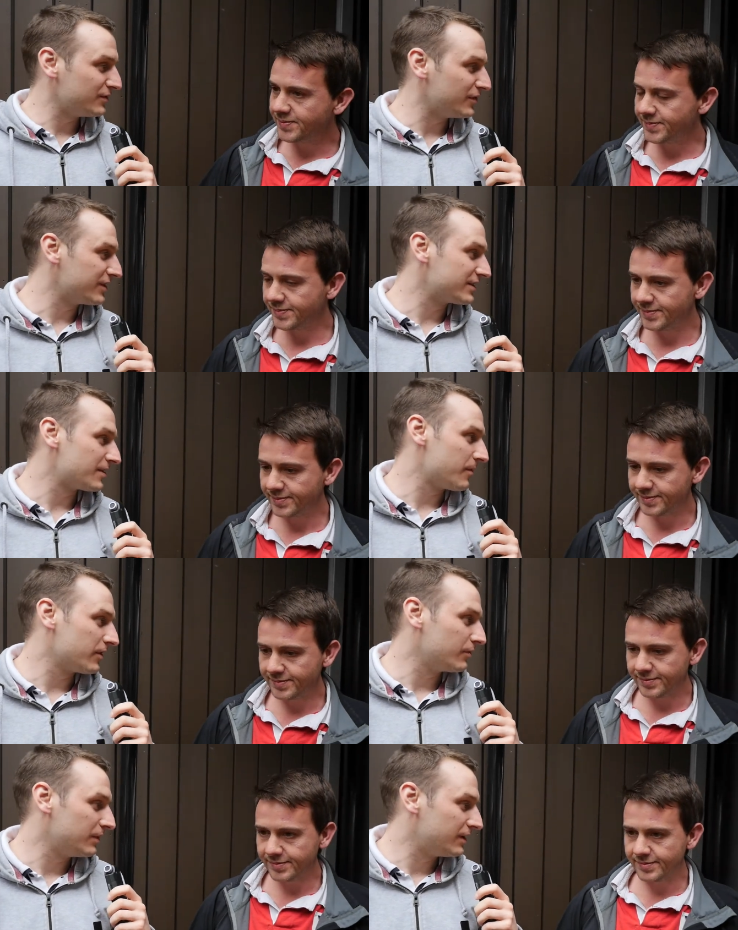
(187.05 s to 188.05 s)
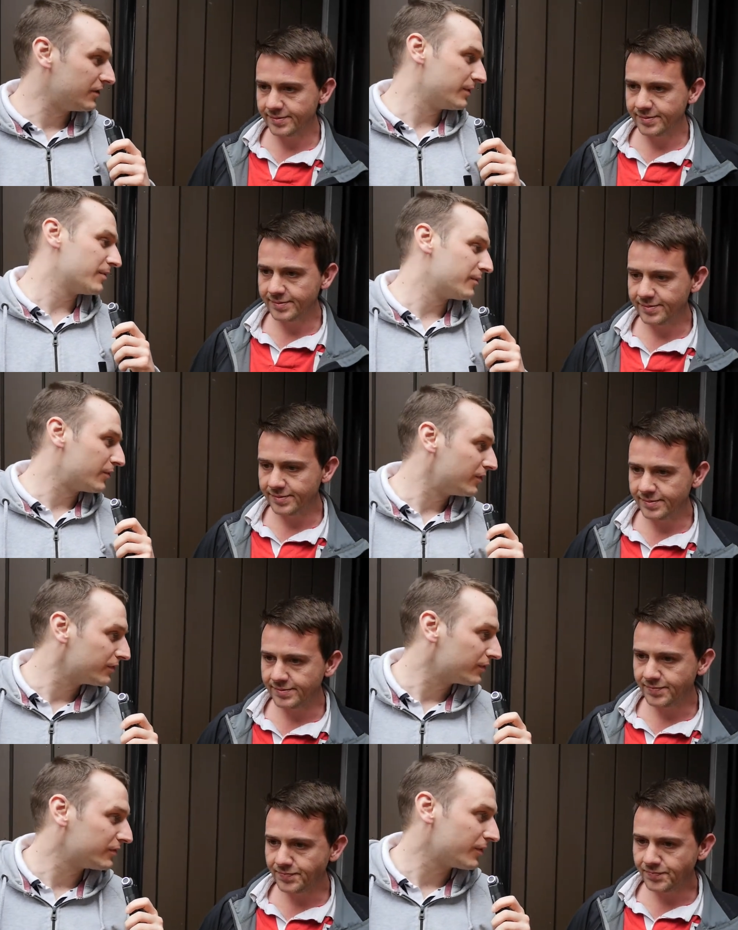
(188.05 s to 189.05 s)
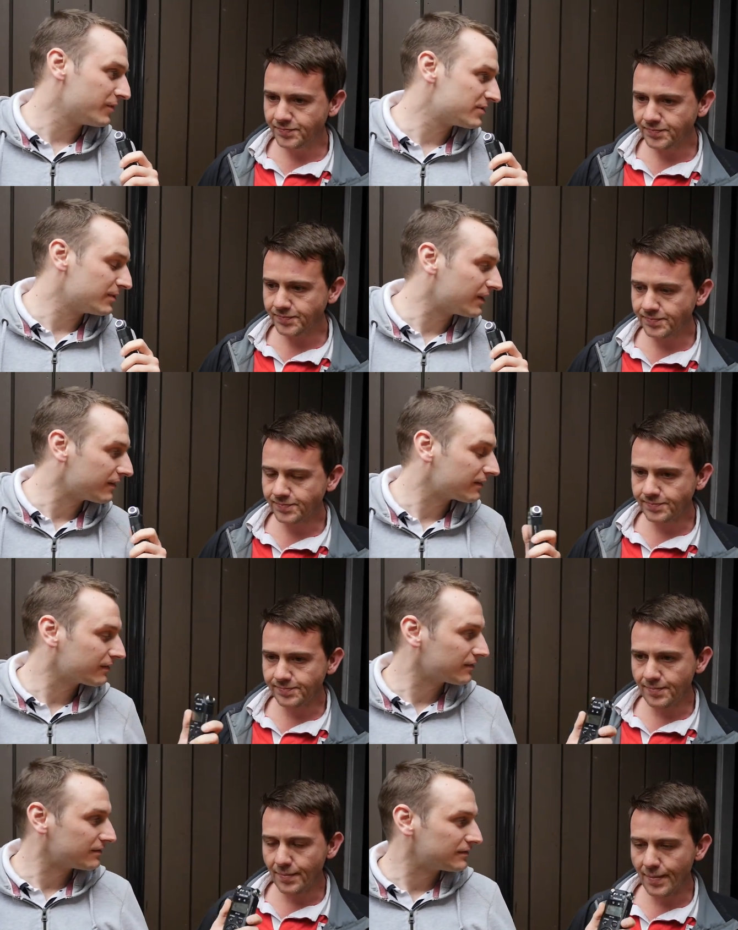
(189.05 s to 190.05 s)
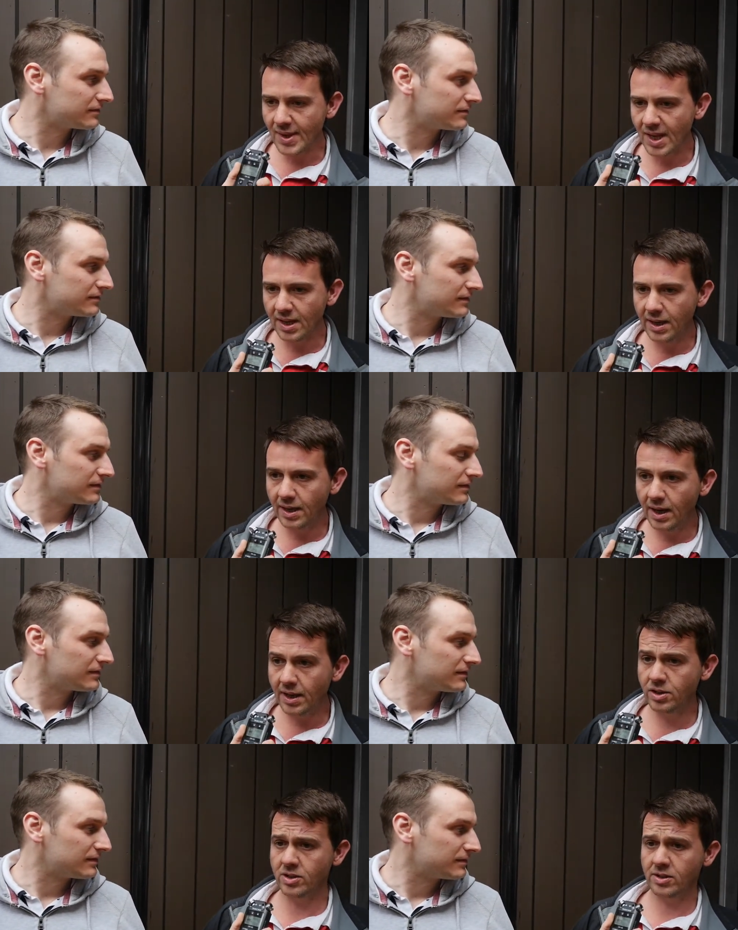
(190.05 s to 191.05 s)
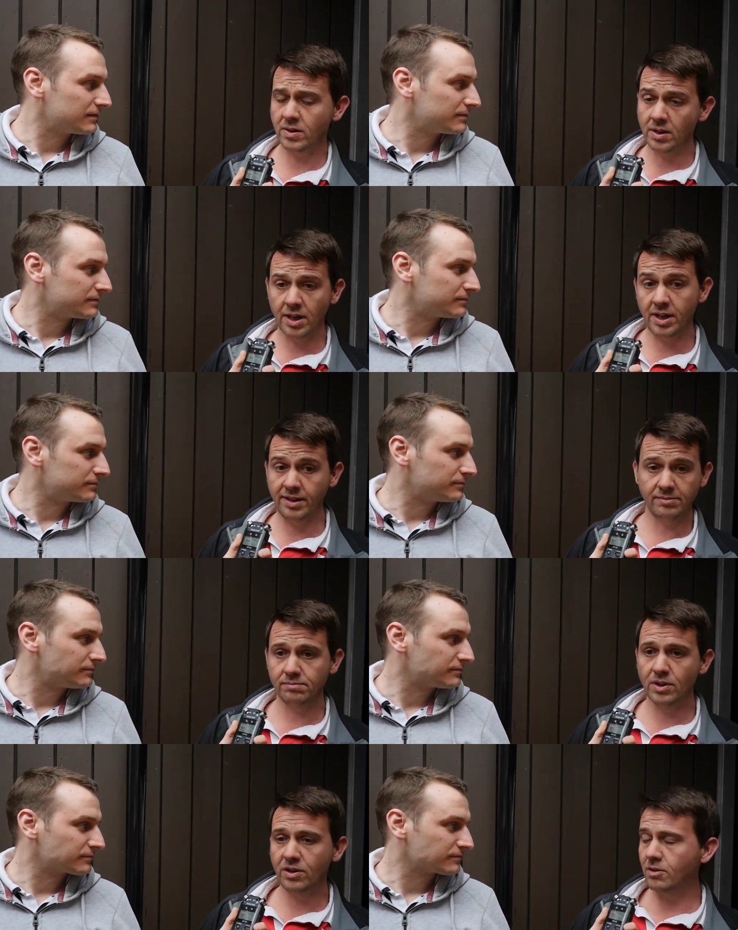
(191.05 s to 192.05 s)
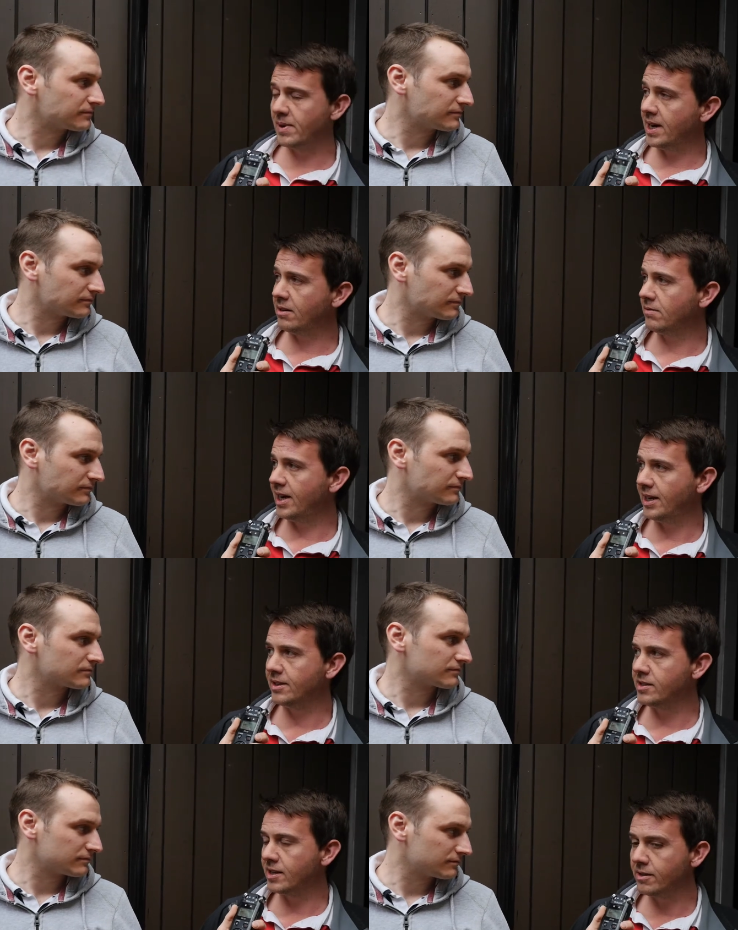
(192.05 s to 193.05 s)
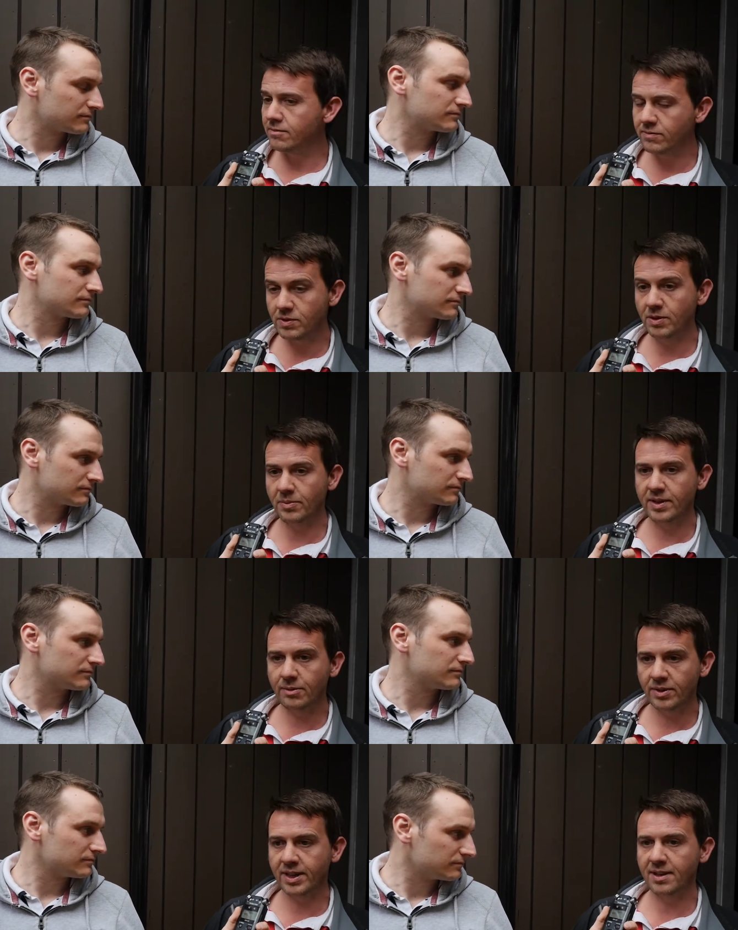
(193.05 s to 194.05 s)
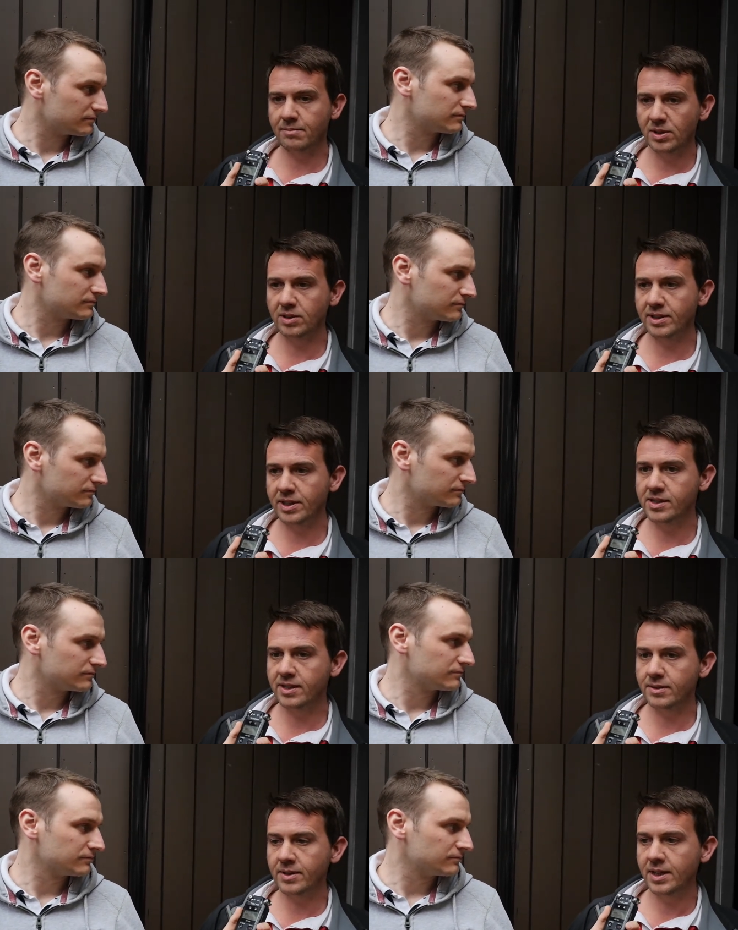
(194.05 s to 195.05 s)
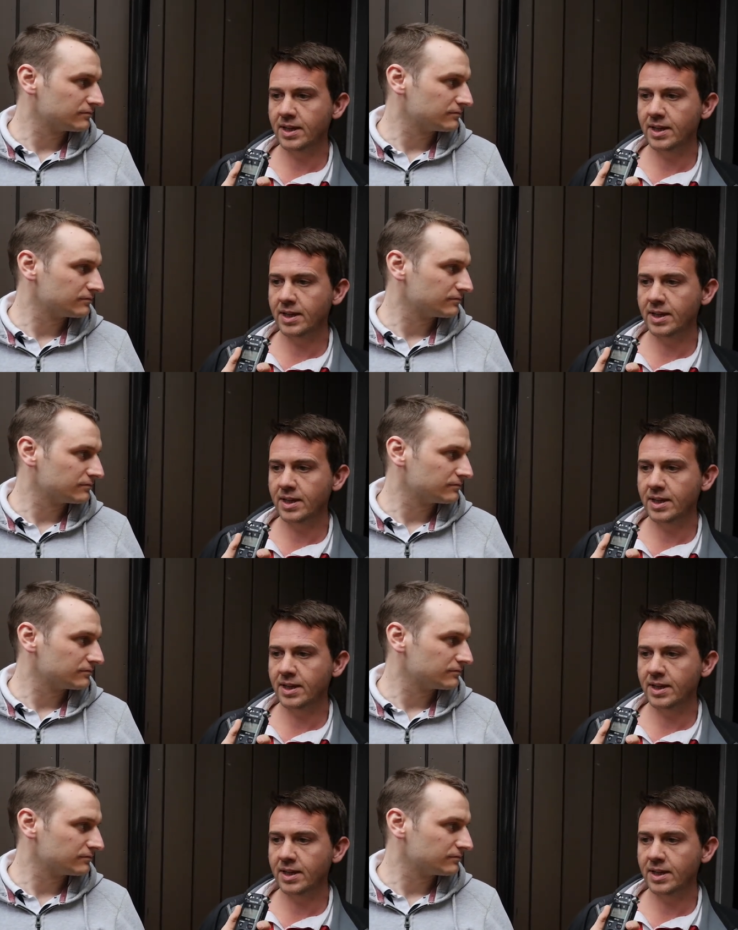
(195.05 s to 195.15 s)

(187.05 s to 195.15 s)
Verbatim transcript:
Speaker 1: souvenir, something you will remember from this weekend? Just learning more about LN2, something I want to get more into.